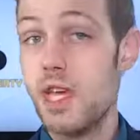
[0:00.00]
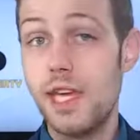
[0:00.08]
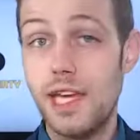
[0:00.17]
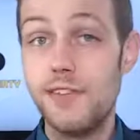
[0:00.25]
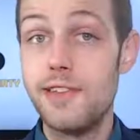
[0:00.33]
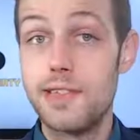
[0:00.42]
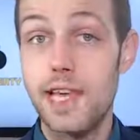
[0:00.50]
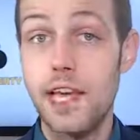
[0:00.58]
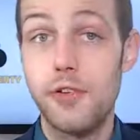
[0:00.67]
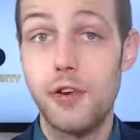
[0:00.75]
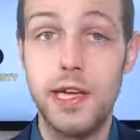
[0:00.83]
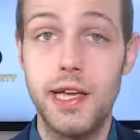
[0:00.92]
Even
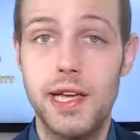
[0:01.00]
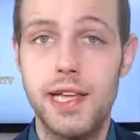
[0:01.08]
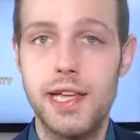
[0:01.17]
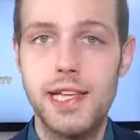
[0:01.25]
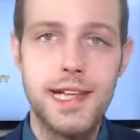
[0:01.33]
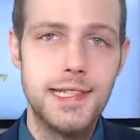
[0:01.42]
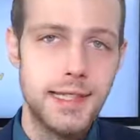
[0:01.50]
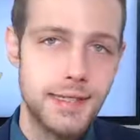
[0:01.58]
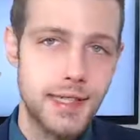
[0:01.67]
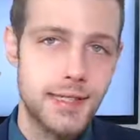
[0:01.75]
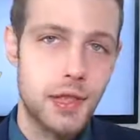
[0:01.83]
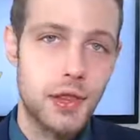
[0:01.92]
slavery, it's
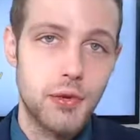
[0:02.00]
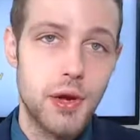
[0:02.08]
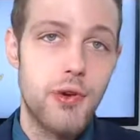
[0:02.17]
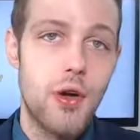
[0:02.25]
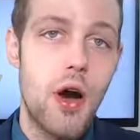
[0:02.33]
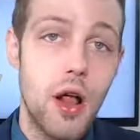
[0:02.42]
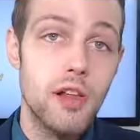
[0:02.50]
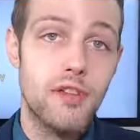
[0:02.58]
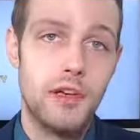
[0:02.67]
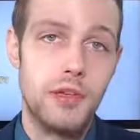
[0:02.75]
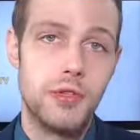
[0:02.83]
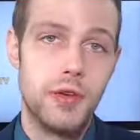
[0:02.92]
existed throughout all of
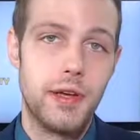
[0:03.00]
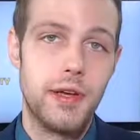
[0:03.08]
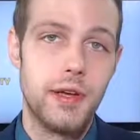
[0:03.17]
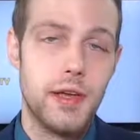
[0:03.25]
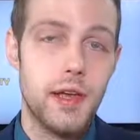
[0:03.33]
history.